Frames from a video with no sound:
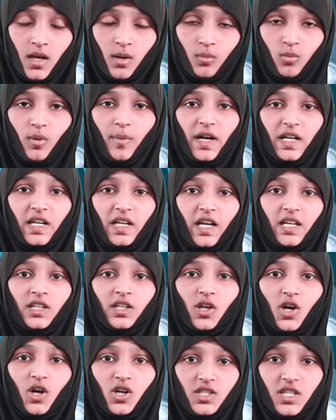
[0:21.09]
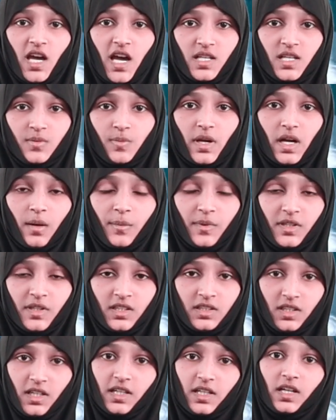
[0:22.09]
Mobile technology has become an
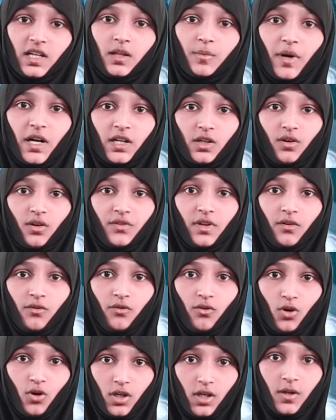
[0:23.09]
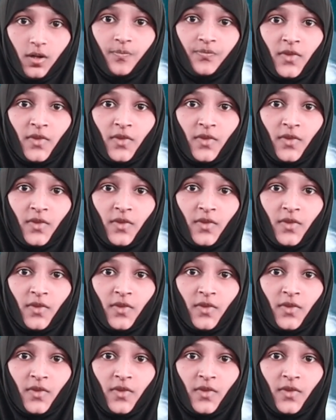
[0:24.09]
integral part of their world.